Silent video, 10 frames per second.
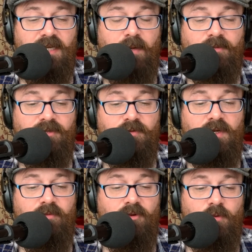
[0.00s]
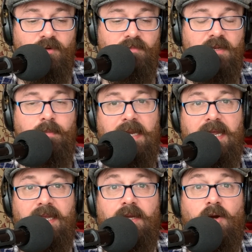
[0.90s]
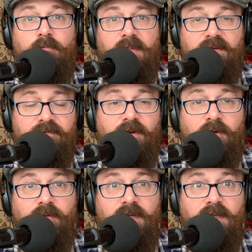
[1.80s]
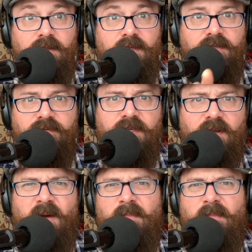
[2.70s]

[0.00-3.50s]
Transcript: record of me playing it on my phone in this video.